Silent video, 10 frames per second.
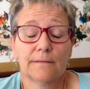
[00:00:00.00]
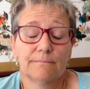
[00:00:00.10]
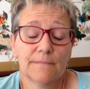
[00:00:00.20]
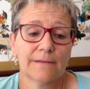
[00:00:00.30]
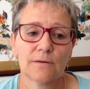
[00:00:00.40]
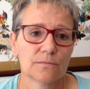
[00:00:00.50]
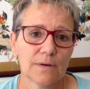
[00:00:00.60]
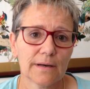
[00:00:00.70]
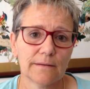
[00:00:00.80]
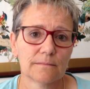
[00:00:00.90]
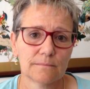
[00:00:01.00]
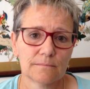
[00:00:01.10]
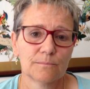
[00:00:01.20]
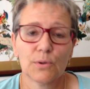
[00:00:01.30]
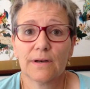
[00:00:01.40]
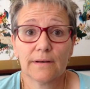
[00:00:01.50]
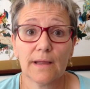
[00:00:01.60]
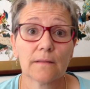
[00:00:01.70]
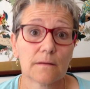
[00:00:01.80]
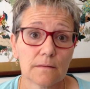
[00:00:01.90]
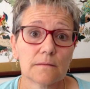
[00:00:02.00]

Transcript: I never really put it together.